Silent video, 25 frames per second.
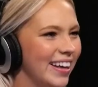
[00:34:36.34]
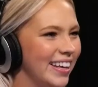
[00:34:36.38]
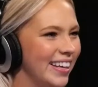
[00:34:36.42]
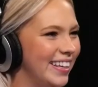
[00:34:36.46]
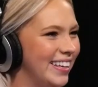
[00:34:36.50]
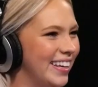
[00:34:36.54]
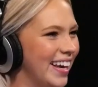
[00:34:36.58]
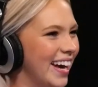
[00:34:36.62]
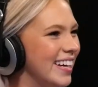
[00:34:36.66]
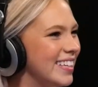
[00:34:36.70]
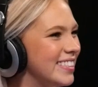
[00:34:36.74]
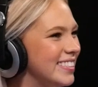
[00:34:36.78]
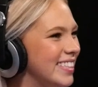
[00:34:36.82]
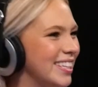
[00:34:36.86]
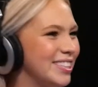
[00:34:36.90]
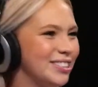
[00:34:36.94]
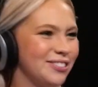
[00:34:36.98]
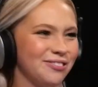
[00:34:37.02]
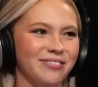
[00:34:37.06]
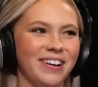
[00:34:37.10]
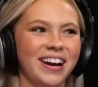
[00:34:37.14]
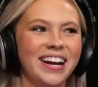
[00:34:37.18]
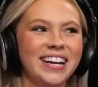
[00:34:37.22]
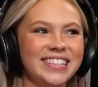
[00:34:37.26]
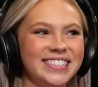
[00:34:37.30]
Yes,
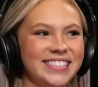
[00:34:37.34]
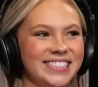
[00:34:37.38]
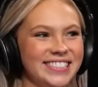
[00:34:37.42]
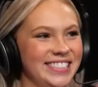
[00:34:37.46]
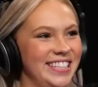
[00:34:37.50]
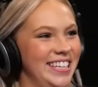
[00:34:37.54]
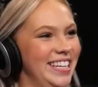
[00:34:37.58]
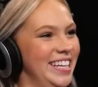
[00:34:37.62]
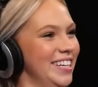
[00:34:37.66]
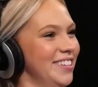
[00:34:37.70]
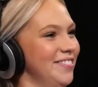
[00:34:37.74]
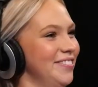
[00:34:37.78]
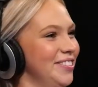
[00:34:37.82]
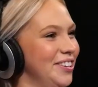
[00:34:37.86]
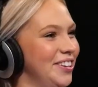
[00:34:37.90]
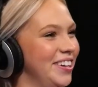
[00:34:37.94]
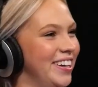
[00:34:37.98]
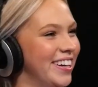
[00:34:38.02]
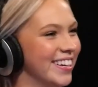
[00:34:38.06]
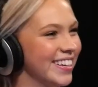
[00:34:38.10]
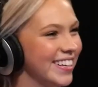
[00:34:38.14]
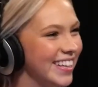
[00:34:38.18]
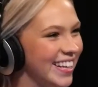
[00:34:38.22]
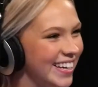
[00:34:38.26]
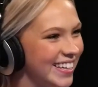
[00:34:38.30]
that's right, Steve. You
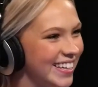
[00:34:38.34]
hear